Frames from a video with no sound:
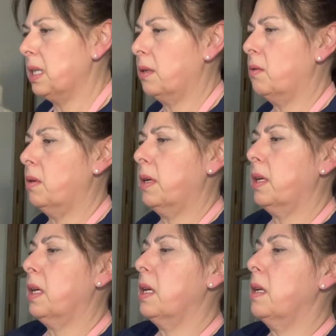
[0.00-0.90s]
cork
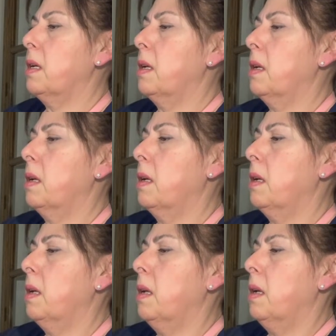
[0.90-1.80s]
again
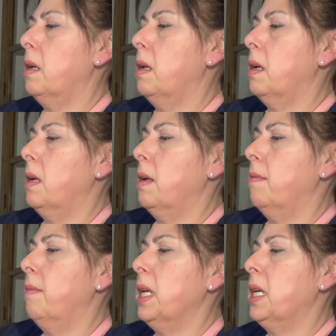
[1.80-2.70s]

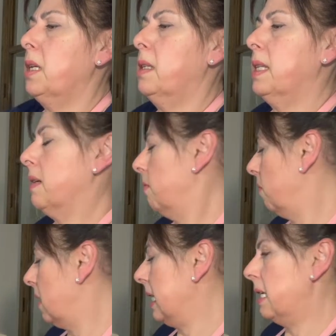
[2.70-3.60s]
because that
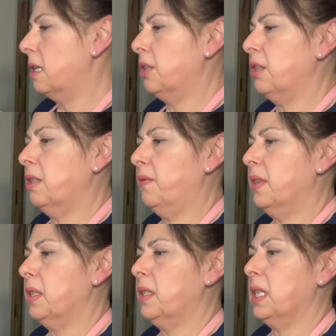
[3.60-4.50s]
wire just
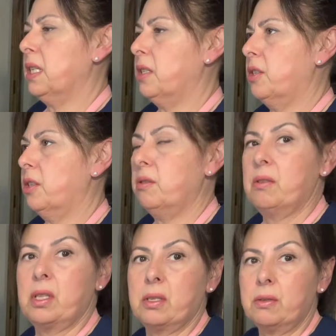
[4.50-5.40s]
feels like it's too
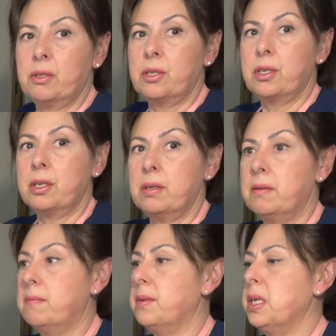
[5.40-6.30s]
close
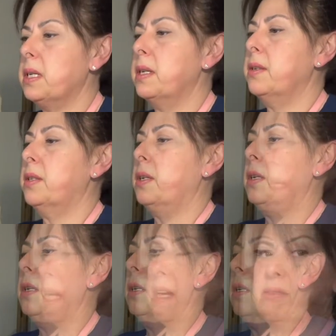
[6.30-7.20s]
to my eyes.
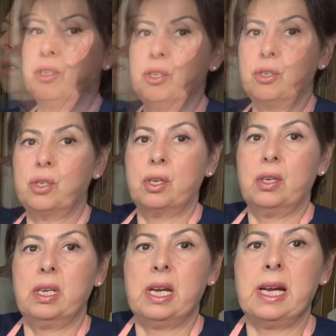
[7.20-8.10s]
I have to just
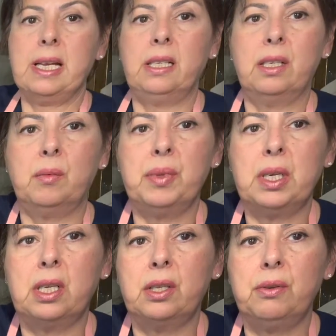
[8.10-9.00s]
add a little bit
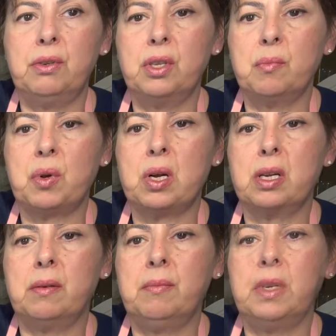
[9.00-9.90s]
of glue to the
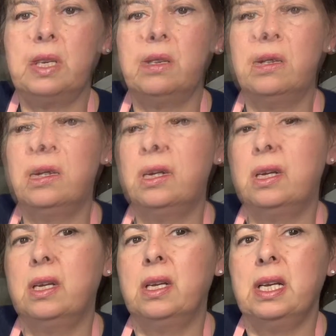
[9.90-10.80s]
bottom,
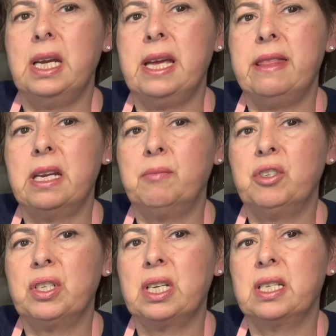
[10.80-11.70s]
and then I'm
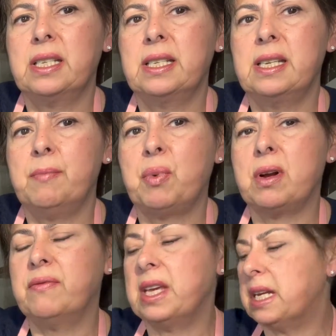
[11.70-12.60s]
just gonna snip
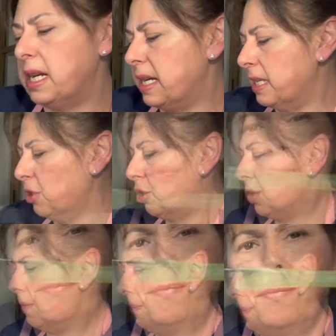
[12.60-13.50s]
off that edge.
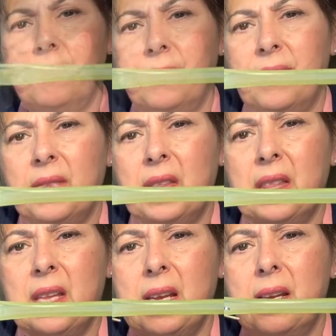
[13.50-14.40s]

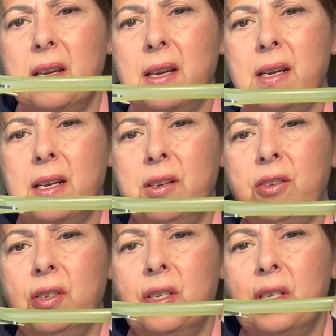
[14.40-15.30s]
Then I
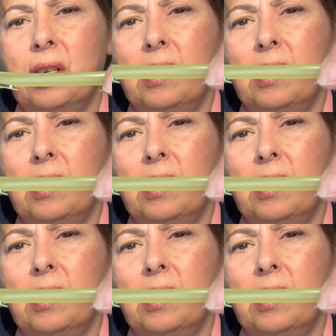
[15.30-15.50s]
just